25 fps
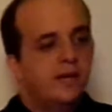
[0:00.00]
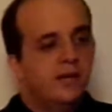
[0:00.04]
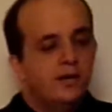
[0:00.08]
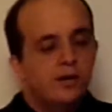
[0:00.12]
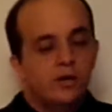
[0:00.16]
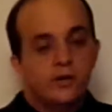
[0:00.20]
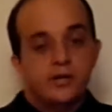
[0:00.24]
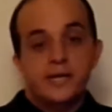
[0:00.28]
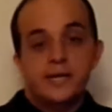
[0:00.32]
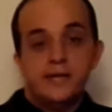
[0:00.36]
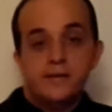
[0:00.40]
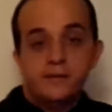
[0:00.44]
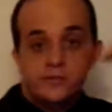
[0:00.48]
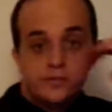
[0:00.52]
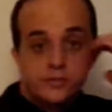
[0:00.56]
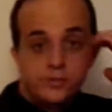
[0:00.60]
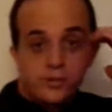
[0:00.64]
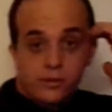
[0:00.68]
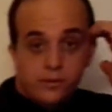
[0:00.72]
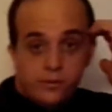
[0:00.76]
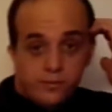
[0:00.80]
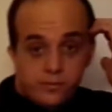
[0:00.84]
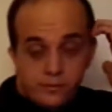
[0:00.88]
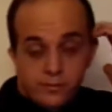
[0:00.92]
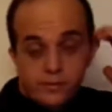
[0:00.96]
Okay,
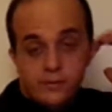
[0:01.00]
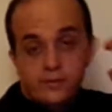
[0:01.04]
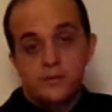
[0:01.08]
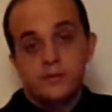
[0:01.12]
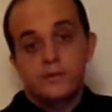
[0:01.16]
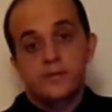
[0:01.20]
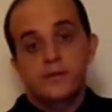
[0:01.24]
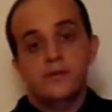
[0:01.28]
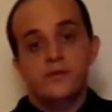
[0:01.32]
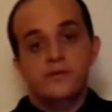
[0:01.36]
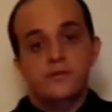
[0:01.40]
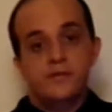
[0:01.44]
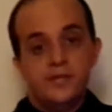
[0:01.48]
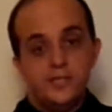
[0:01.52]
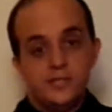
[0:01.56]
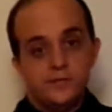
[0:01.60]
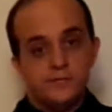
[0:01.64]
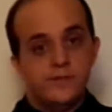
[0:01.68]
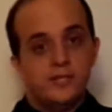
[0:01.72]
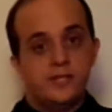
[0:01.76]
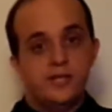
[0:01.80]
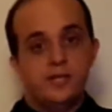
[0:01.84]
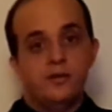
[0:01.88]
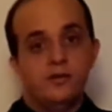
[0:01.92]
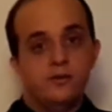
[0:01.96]
so this
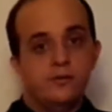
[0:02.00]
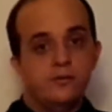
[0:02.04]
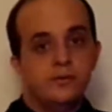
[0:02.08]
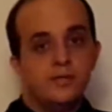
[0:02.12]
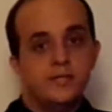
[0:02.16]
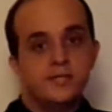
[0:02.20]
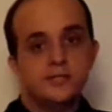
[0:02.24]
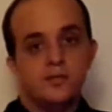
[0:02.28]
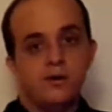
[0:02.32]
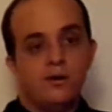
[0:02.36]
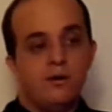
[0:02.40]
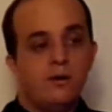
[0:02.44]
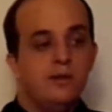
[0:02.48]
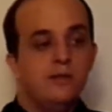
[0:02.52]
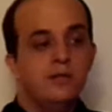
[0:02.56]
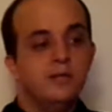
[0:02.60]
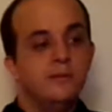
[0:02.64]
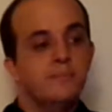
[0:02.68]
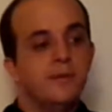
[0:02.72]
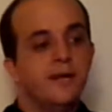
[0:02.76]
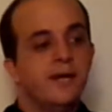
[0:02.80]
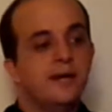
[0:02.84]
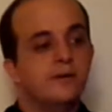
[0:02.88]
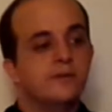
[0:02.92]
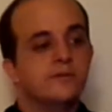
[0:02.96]
video is all
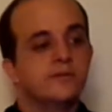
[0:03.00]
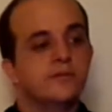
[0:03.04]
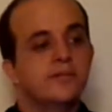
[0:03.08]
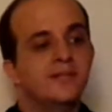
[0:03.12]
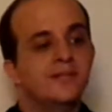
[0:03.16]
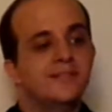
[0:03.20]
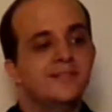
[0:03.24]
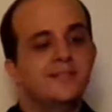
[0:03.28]
about